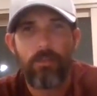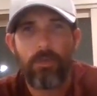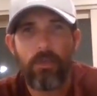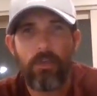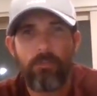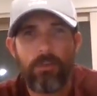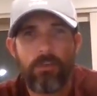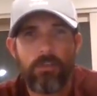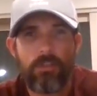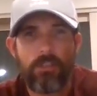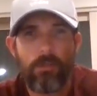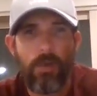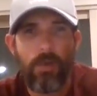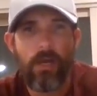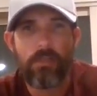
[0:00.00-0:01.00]
But if you're just
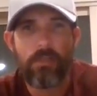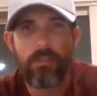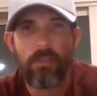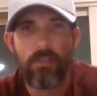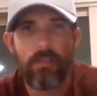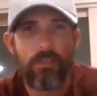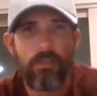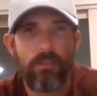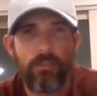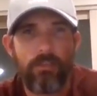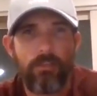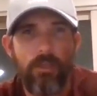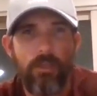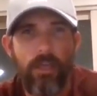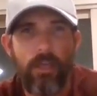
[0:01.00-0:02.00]
a box in it,
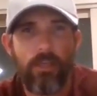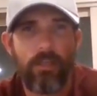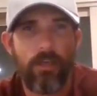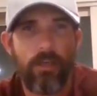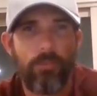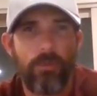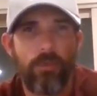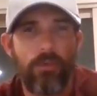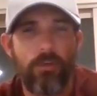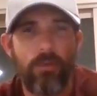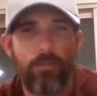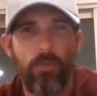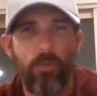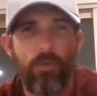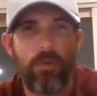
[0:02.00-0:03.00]
you can't put your
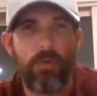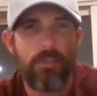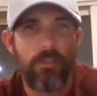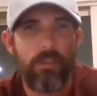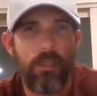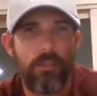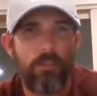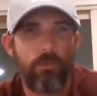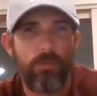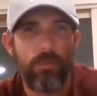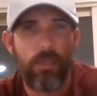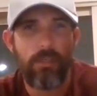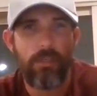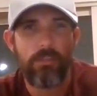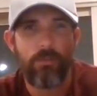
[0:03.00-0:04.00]
employees in that
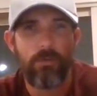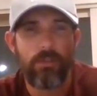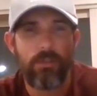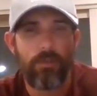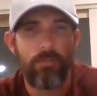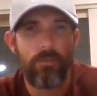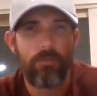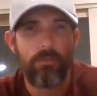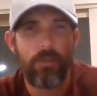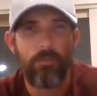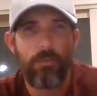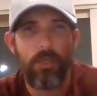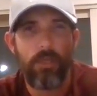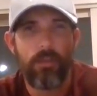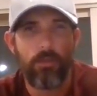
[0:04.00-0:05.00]
UPS store, and the
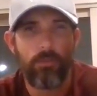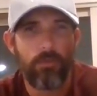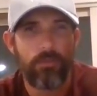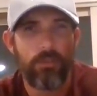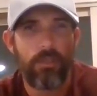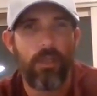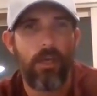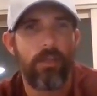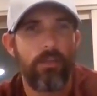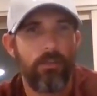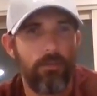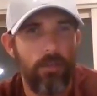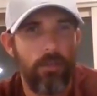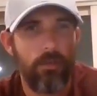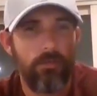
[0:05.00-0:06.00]
banker will deny
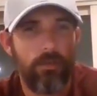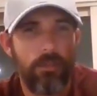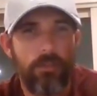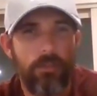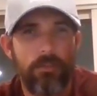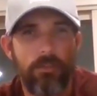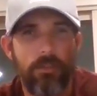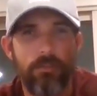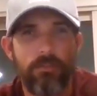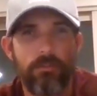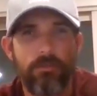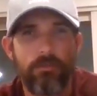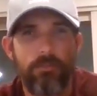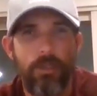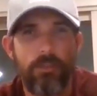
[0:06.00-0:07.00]
your loan. So
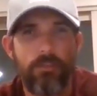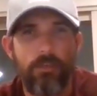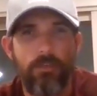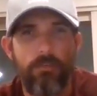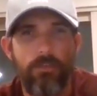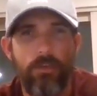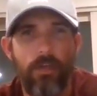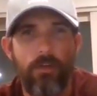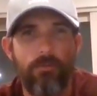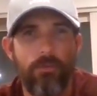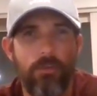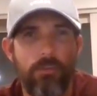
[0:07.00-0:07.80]
make sure if you got a